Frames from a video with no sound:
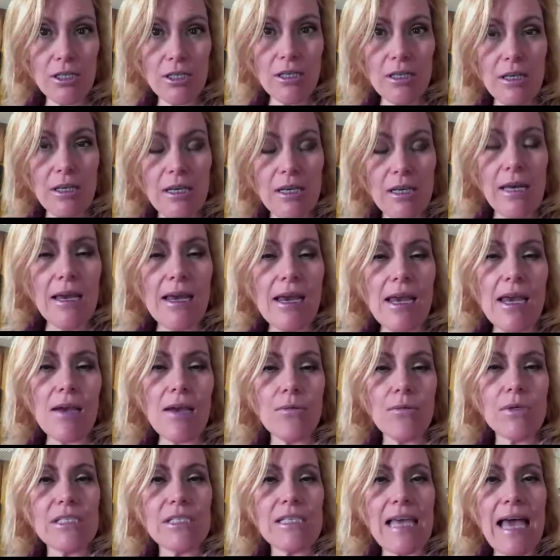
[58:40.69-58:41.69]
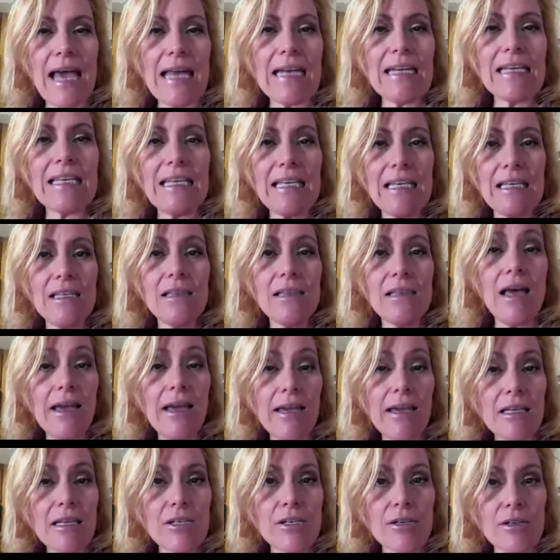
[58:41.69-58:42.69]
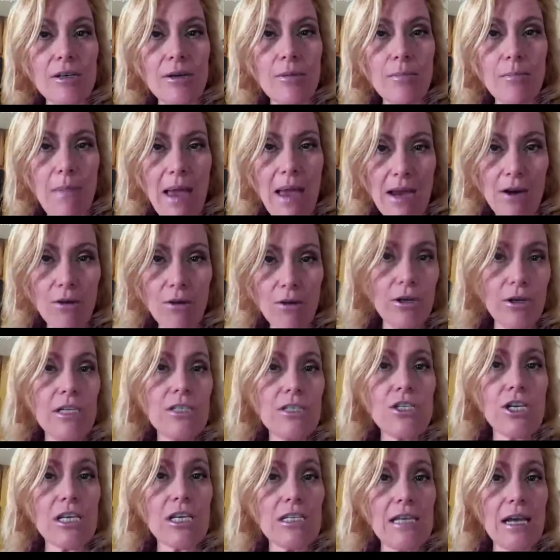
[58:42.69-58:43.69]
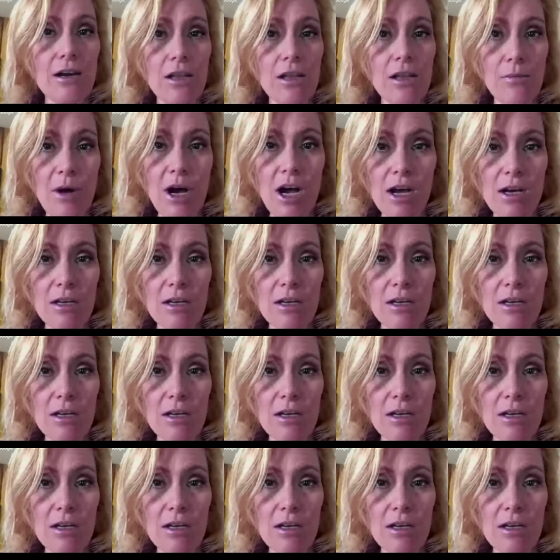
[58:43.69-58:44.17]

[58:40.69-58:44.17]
It was that he liked macaroni and cheese out of the box.